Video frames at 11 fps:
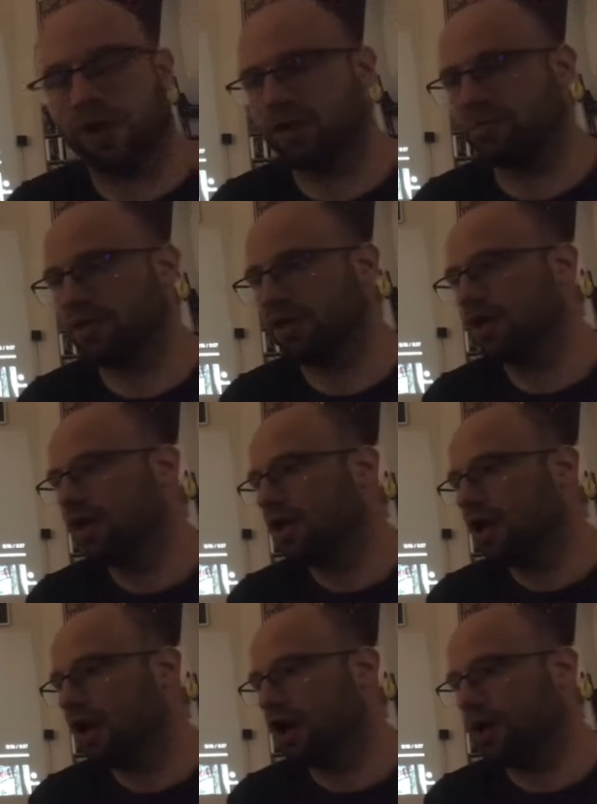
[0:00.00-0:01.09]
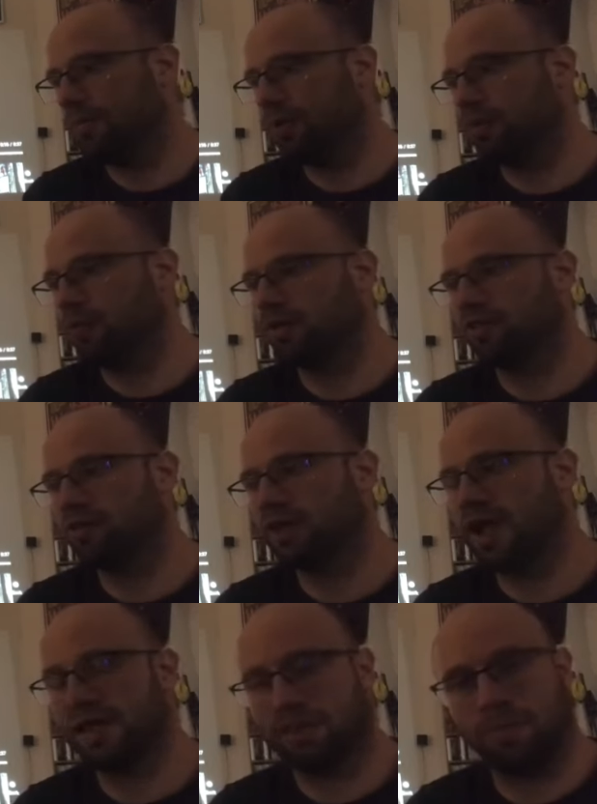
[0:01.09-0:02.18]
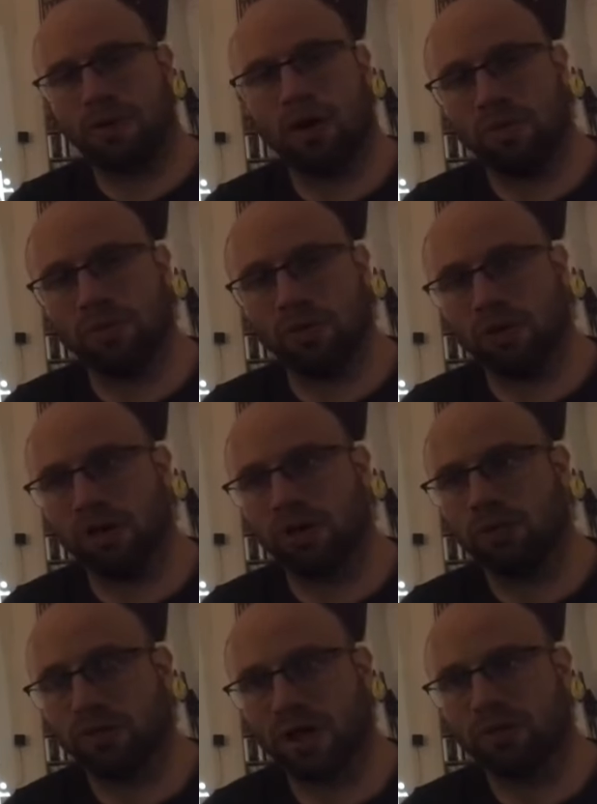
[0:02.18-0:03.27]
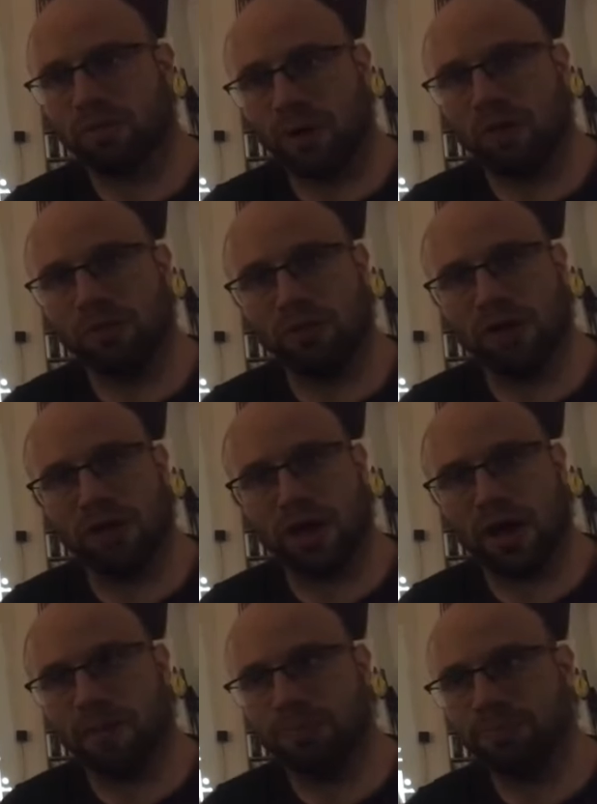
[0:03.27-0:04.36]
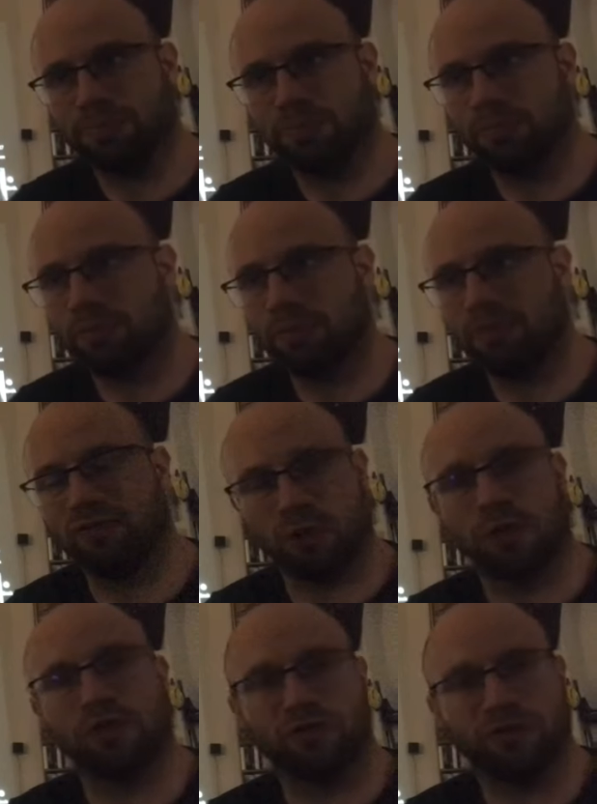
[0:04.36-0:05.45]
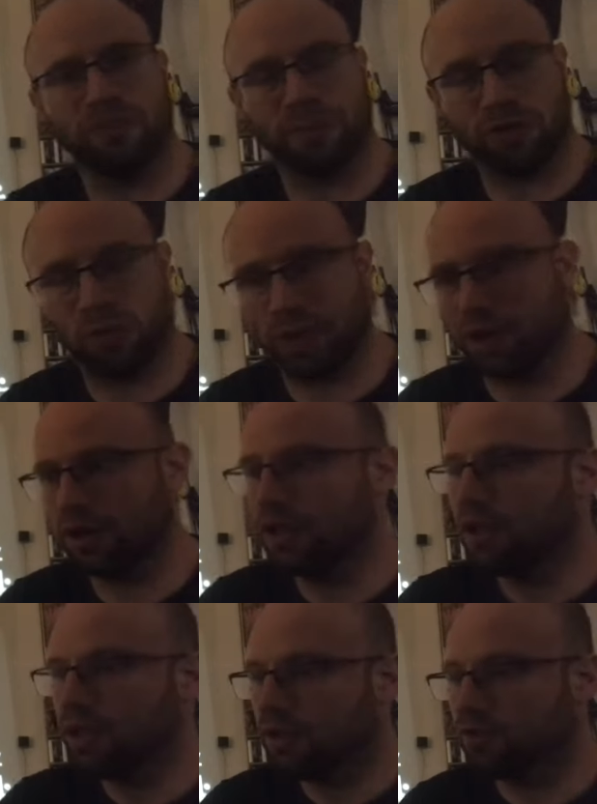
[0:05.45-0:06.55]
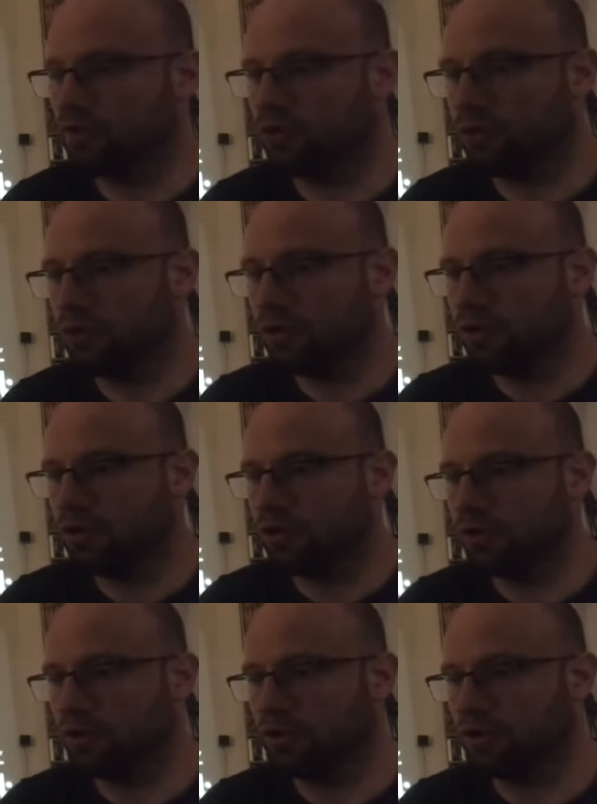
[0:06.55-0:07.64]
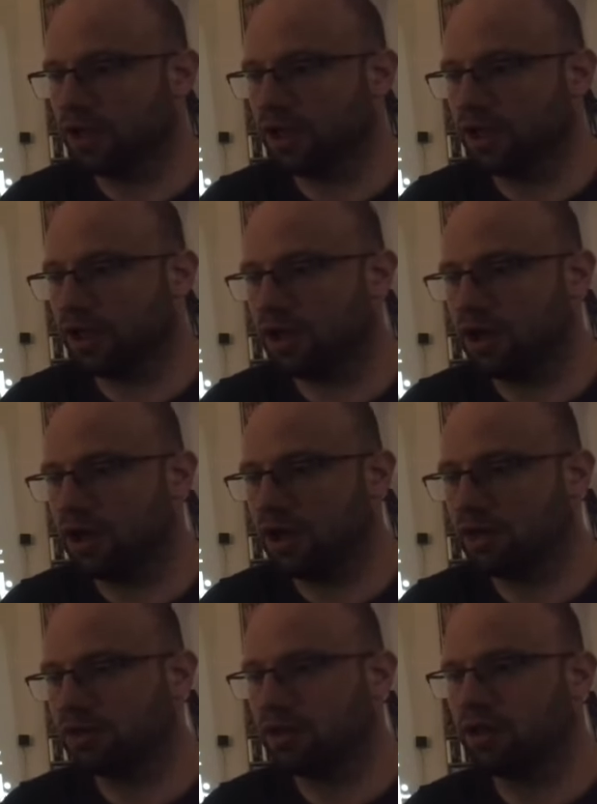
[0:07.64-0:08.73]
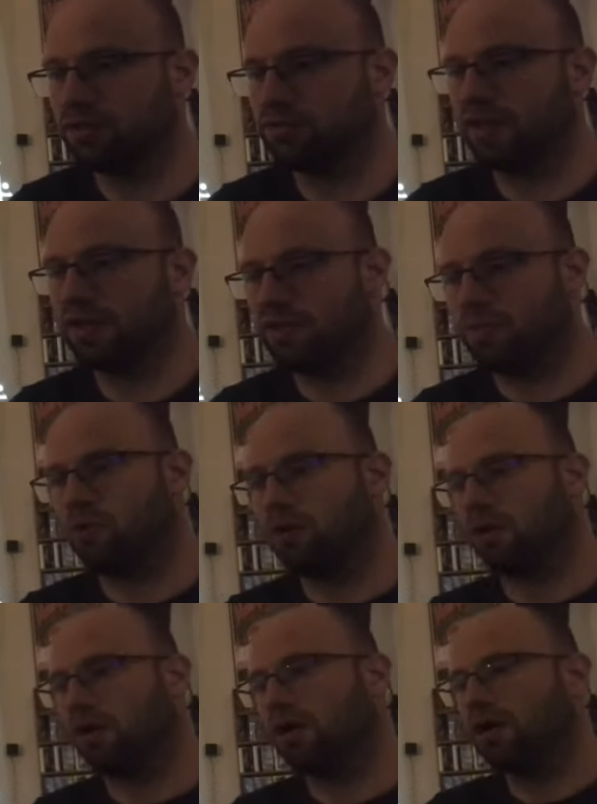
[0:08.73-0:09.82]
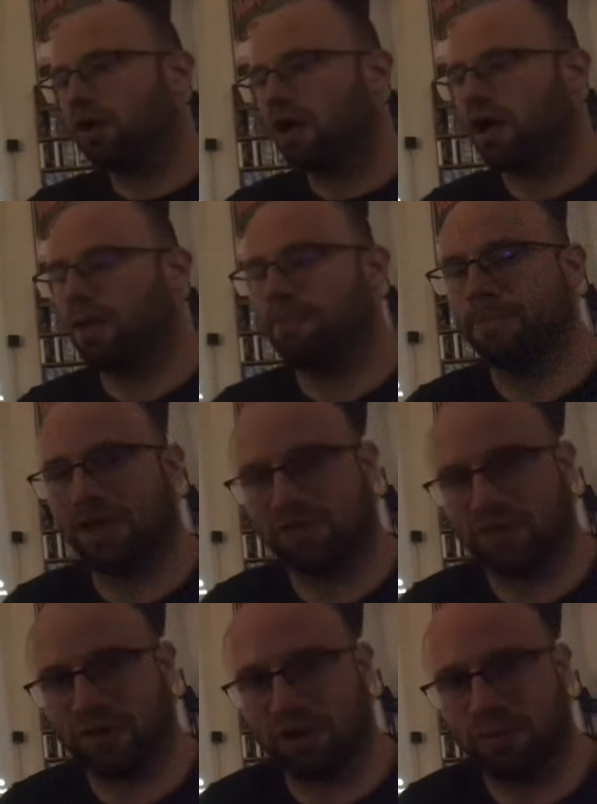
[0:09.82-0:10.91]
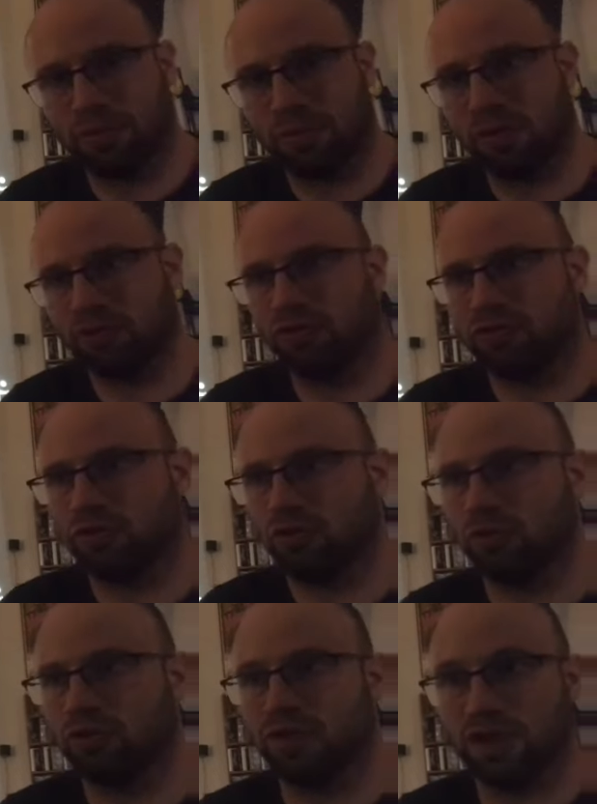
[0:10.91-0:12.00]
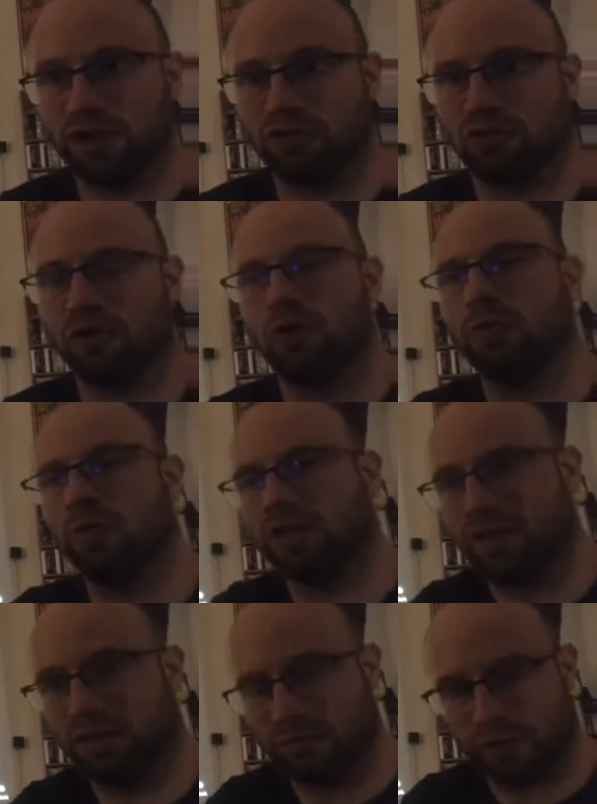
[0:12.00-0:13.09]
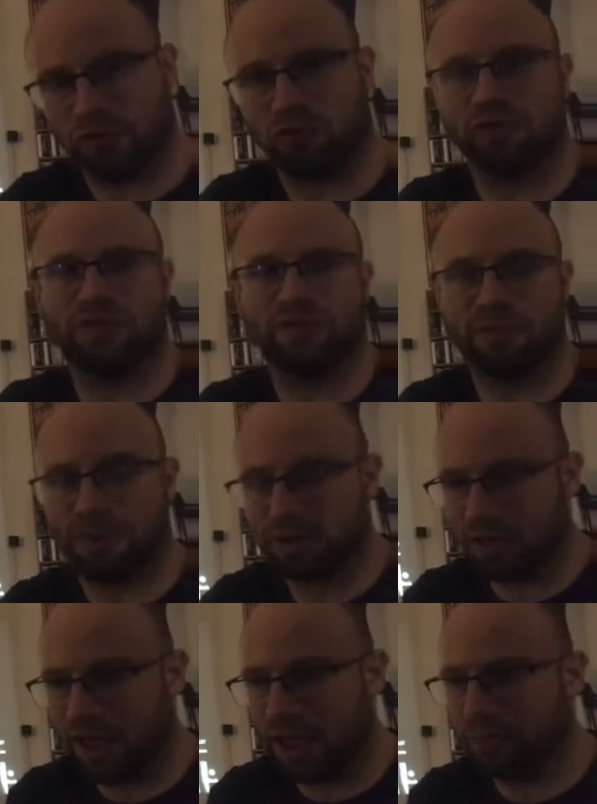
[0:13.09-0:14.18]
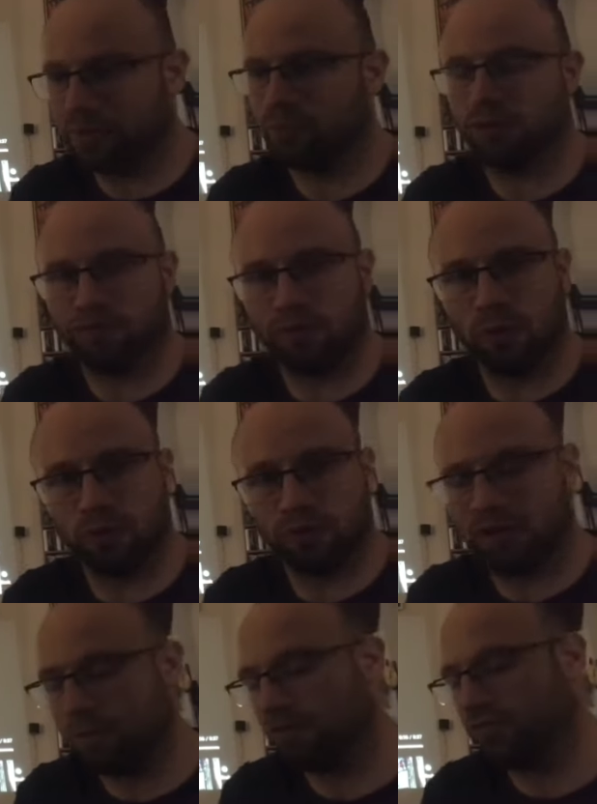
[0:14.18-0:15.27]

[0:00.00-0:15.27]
to be, but without the palm muting flourishes in between. So you're getting a slightly more basic approach to the intro within the verse riff that's about to happen, where the vocals come over the